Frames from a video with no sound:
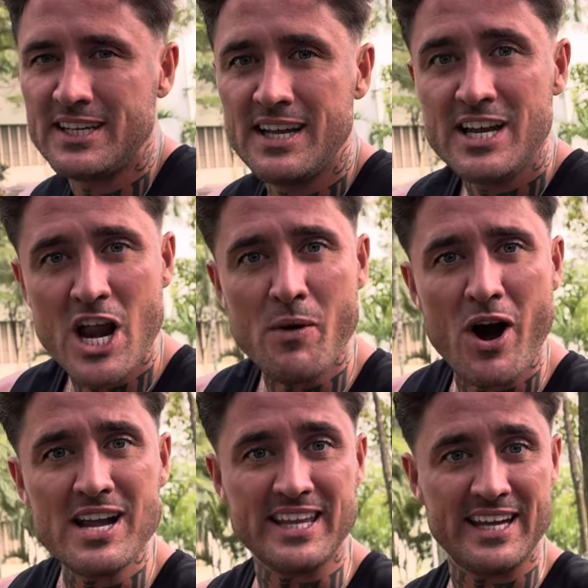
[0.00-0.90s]
you know what
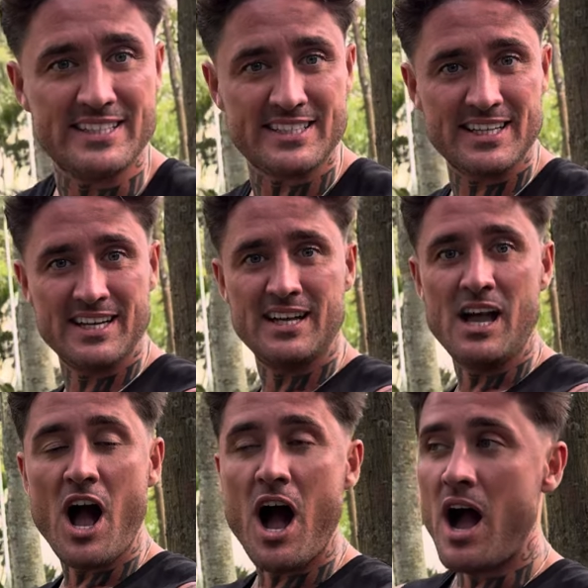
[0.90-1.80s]
I did?
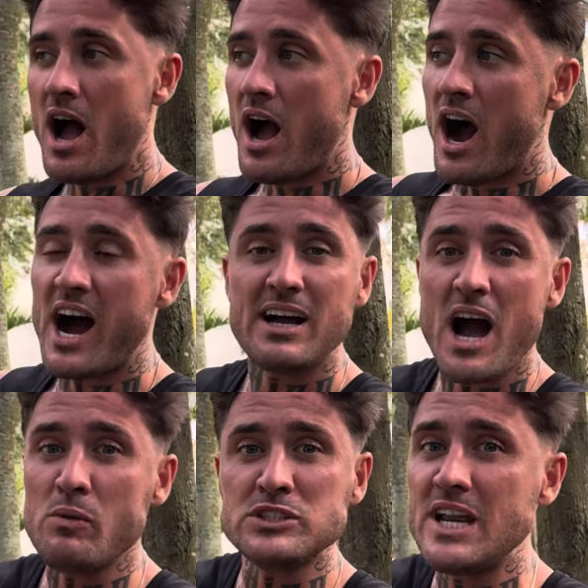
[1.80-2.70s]
I
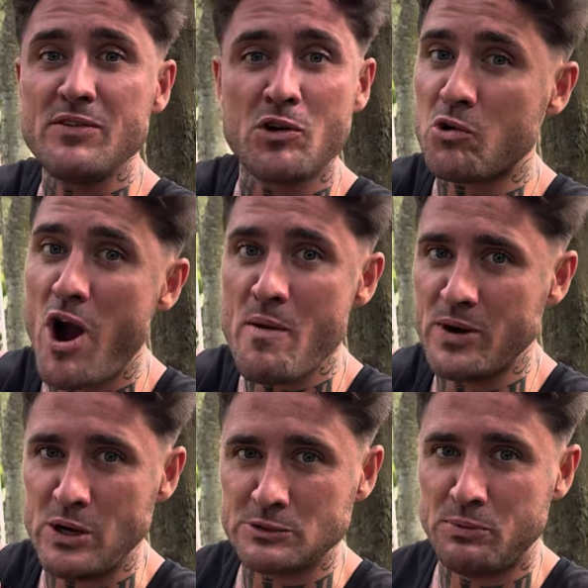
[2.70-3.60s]
wasn't even crying when
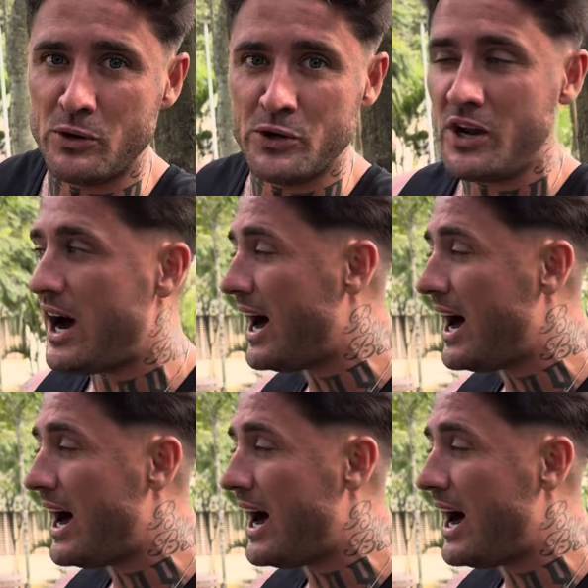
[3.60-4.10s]
I was born. I